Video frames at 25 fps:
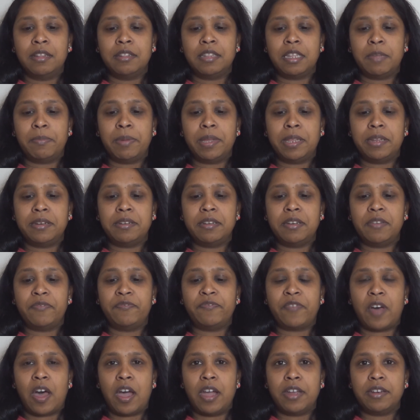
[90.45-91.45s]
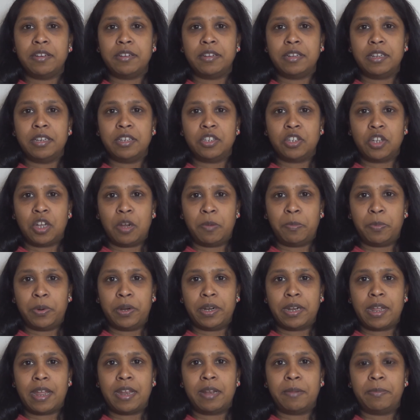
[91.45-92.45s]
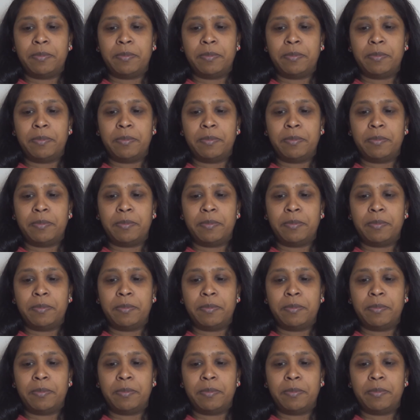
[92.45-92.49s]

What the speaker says: the ability to find, interpret and